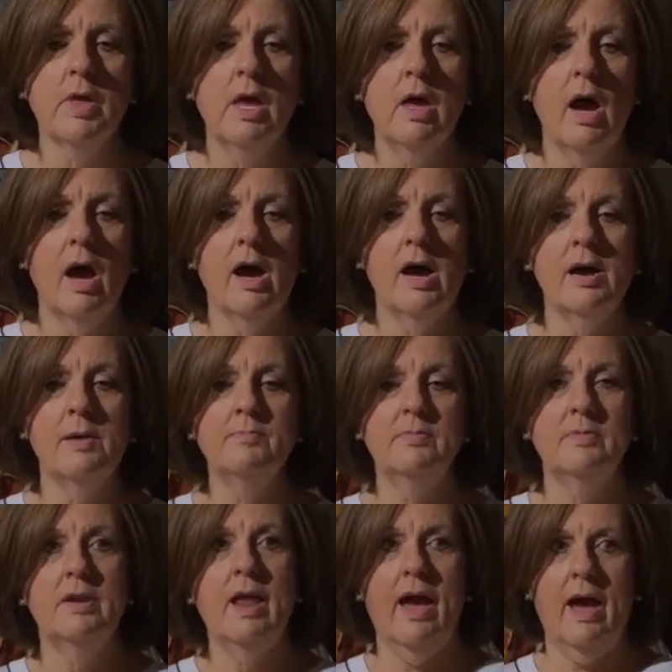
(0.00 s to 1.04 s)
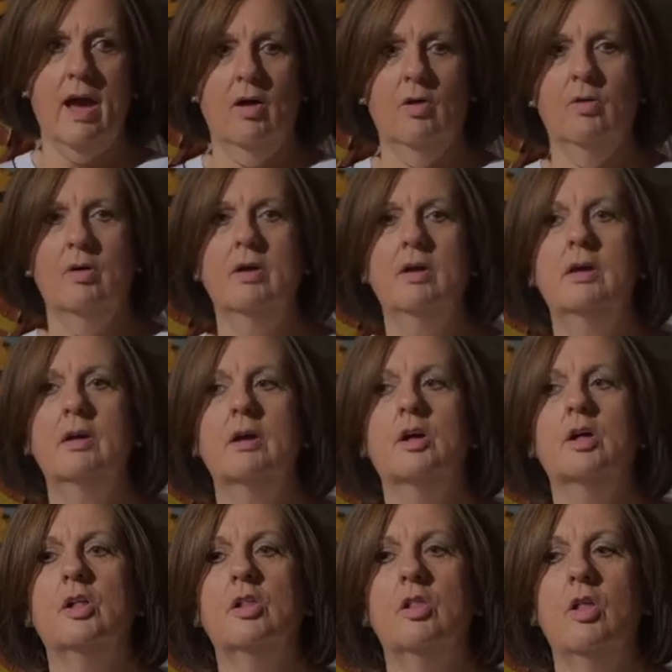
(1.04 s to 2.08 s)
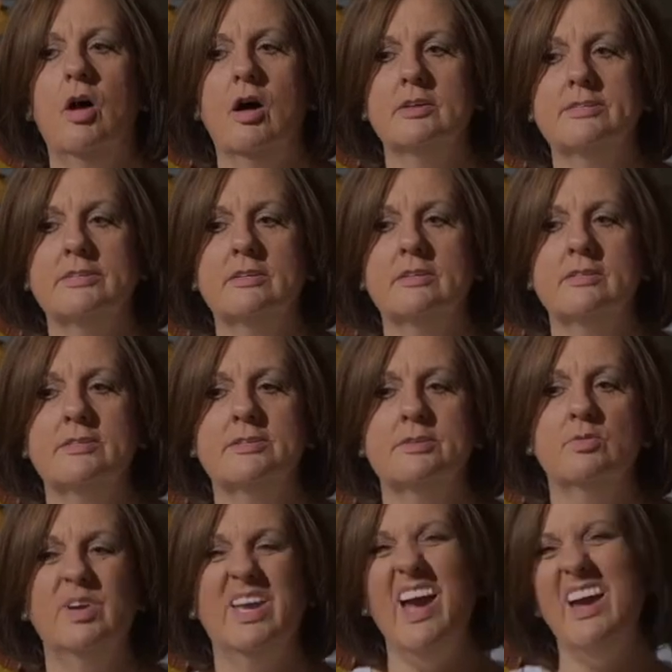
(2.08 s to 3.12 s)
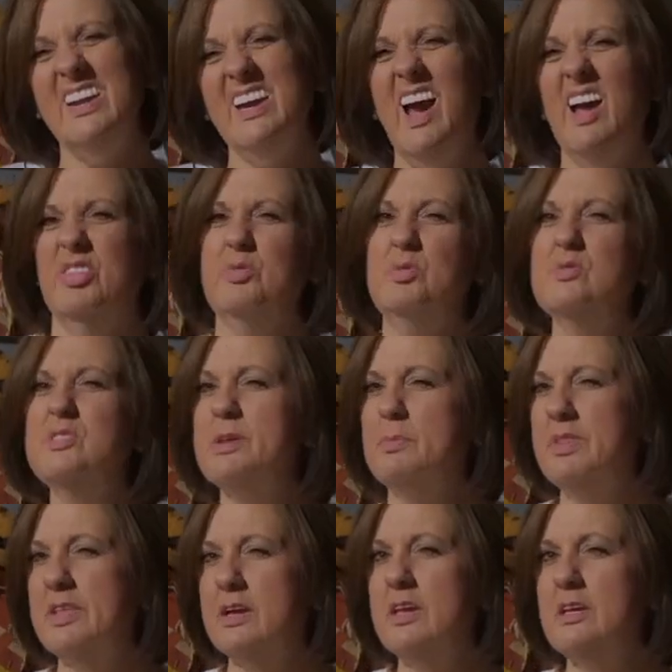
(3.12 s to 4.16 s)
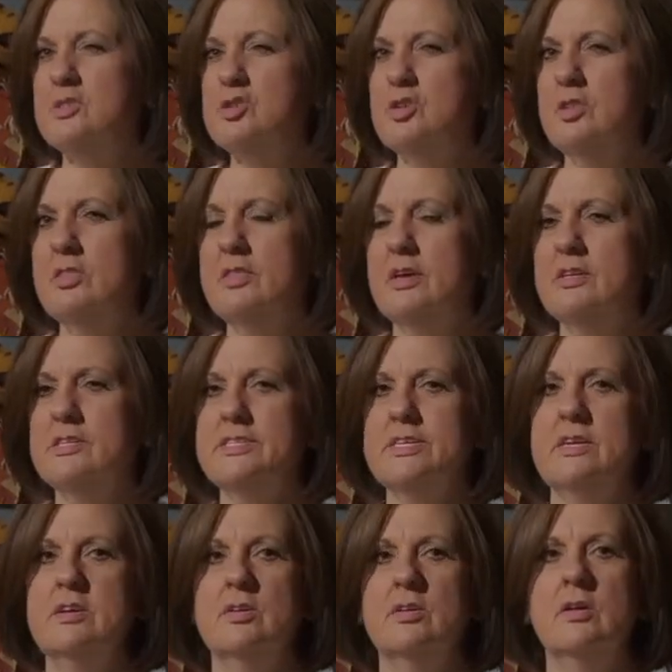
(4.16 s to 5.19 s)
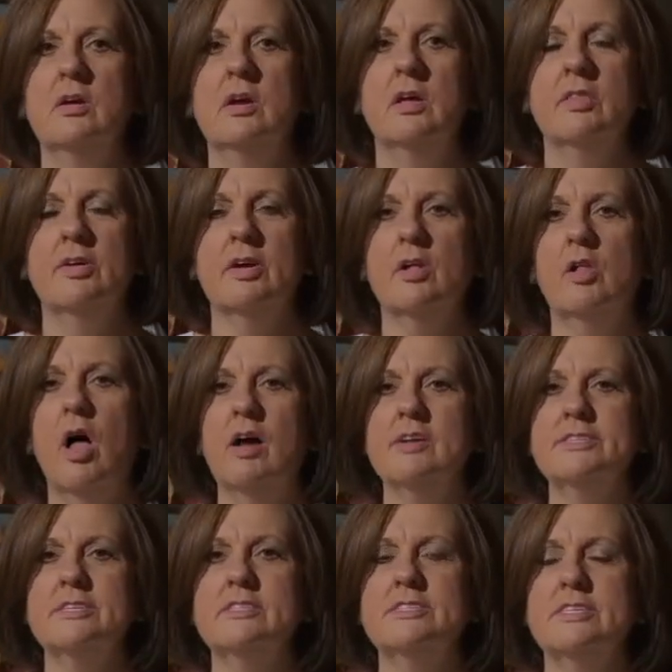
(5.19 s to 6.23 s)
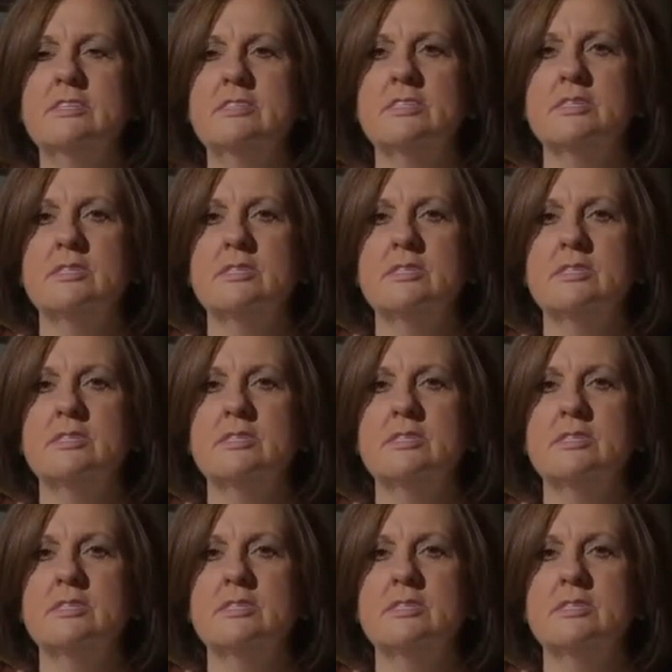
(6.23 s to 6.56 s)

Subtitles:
Now, closets. We kind of got through some of the kitchen things here. The closets is the